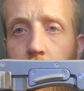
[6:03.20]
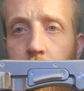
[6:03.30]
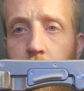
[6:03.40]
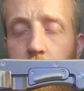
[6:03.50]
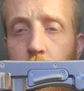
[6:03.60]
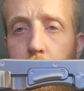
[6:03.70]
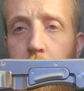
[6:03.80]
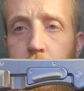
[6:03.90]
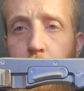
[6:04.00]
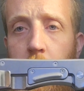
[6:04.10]
that kind of
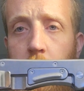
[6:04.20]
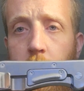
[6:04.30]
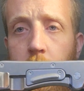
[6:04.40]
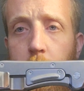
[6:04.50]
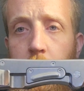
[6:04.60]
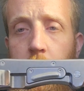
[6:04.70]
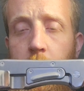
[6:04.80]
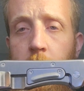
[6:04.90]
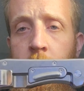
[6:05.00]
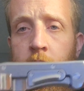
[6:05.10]
robust pocket clip
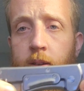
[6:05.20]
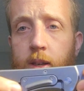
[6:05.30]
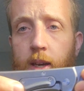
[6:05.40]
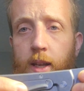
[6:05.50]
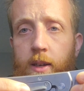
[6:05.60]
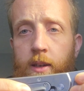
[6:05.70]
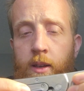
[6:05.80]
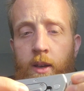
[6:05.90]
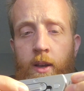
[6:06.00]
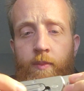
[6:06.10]
again, and
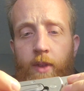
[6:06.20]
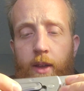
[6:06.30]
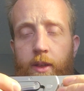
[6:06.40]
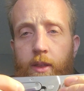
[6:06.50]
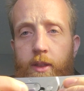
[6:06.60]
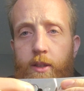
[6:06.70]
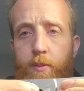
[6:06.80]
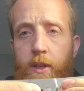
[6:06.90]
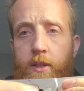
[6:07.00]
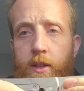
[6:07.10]
I think this
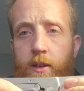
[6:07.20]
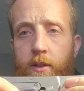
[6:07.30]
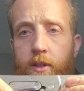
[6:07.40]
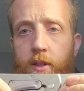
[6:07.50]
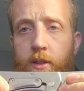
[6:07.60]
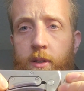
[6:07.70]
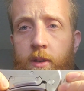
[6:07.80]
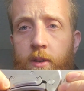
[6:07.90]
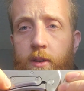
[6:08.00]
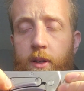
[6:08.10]
piece here is just
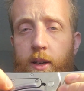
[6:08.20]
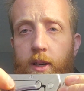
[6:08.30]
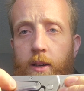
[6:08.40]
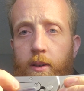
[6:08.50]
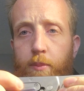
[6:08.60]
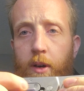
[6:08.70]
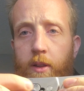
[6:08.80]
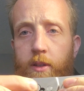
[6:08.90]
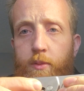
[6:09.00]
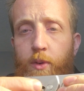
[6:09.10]
part
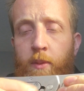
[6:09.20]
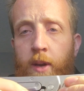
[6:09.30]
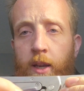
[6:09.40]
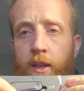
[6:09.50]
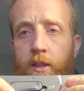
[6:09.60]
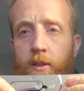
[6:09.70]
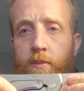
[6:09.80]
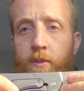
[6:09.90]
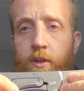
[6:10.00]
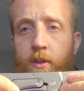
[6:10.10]
of the spring
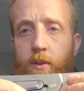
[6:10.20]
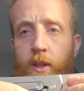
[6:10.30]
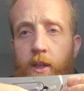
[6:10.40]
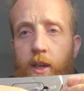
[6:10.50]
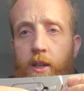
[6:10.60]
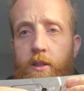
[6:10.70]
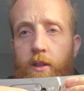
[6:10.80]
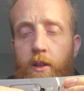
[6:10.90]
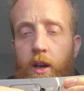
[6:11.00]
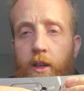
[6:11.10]
mechanism to engage
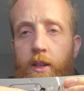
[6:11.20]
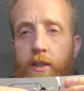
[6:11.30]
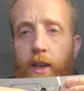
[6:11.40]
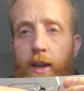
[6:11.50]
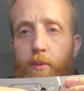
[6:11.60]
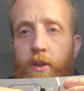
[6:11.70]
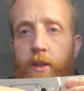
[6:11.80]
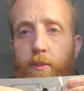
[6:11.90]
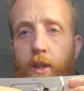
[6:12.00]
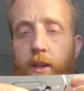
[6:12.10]
the locking tab when
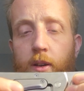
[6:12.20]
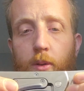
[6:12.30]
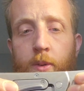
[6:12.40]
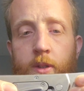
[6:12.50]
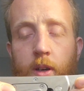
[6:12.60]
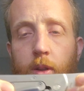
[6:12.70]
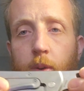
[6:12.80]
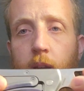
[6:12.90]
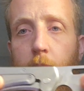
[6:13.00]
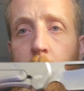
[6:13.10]
the blade opens all the
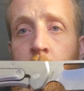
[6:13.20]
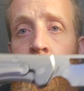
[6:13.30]
way up.